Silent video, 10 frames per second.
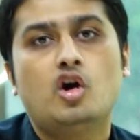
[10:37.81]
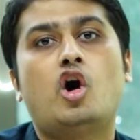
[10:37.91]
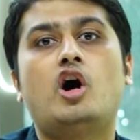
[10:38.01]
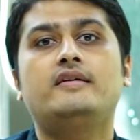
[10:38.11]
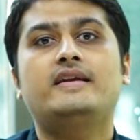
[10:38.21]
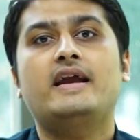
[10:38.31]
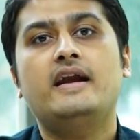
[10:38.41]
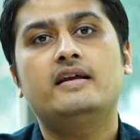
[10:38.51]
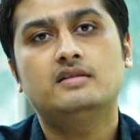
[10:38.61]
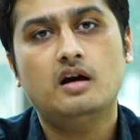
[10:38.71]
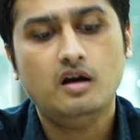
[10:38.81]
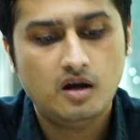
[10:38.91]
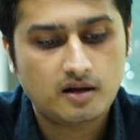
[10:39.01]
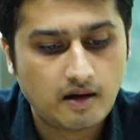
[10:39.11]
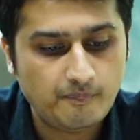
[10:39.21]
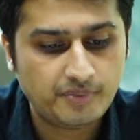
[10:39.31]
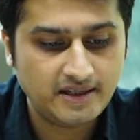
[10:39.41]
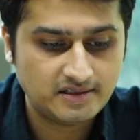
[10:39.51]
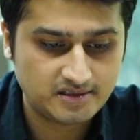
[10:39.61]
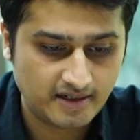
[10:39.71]
or trade in the
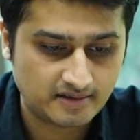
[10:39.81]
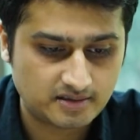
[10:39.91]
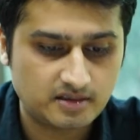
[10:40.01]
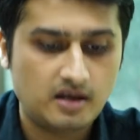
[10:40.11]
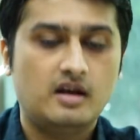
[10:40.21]
company's shares.